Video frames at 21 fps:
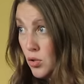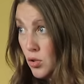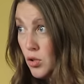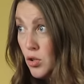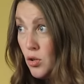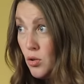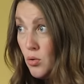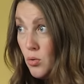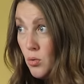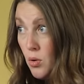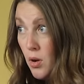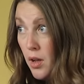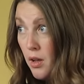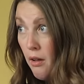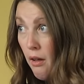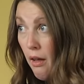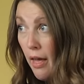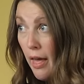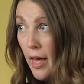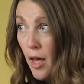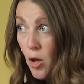You
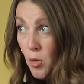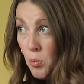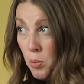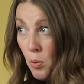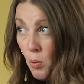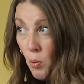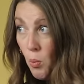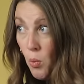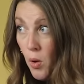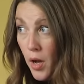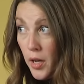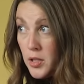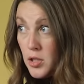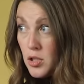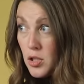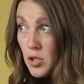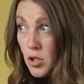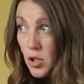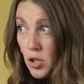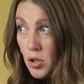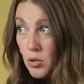help want
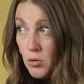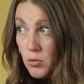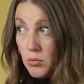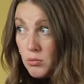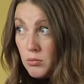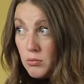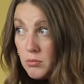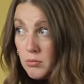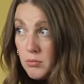you?